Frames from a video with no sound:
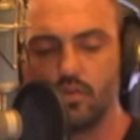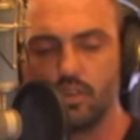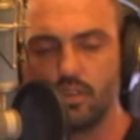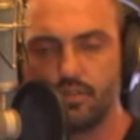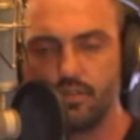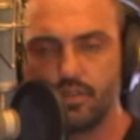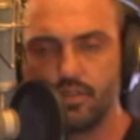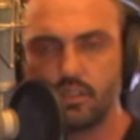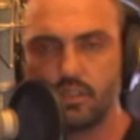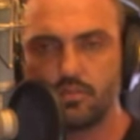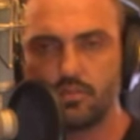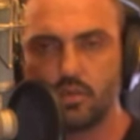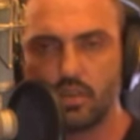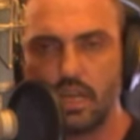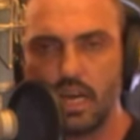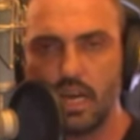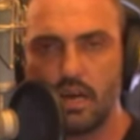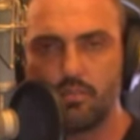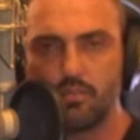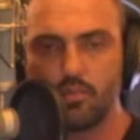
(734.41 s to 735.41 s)
We did Facebook,
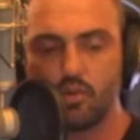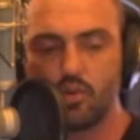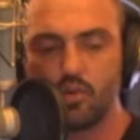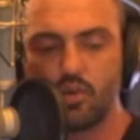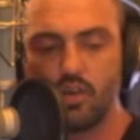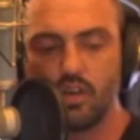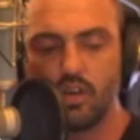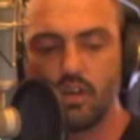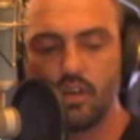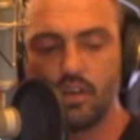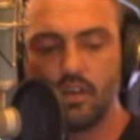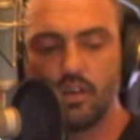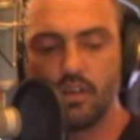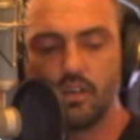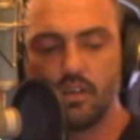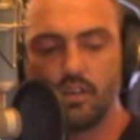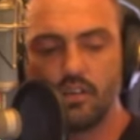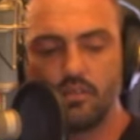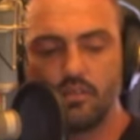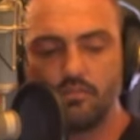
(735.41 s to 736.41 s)
Apple.
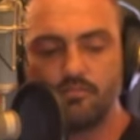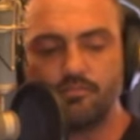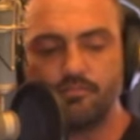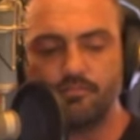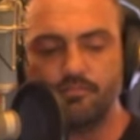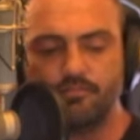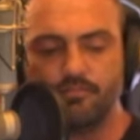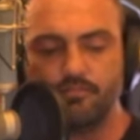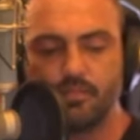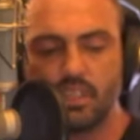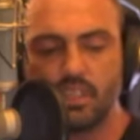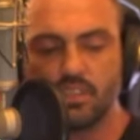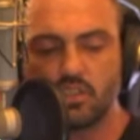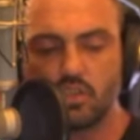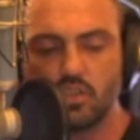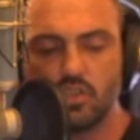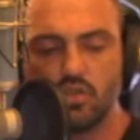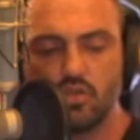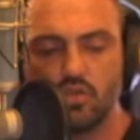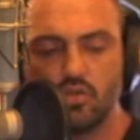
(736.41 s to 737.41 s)

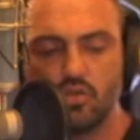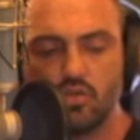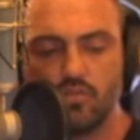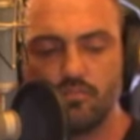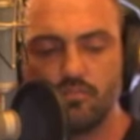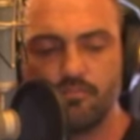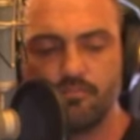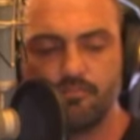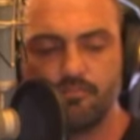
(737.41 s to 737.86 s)
Let's do,